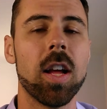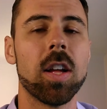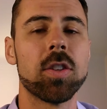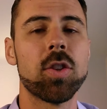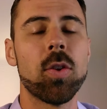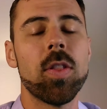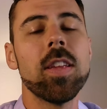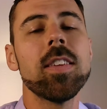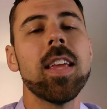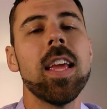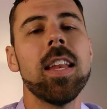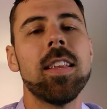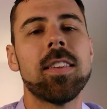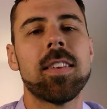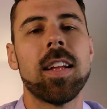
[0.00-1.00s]
So this
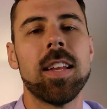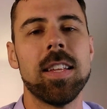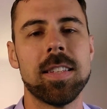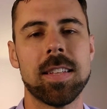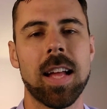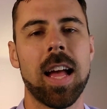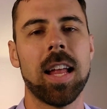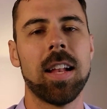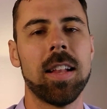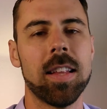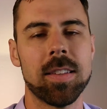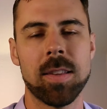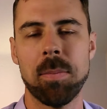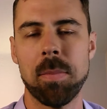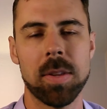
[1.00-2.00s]
case study's title
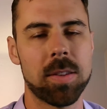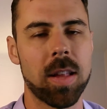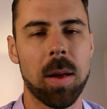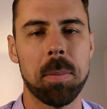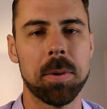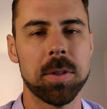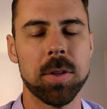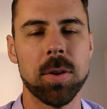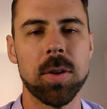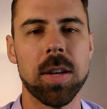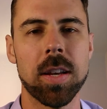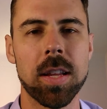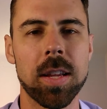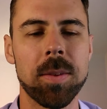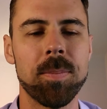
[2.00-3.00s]
is a missed
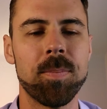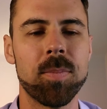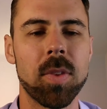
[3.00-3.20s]
opportunity.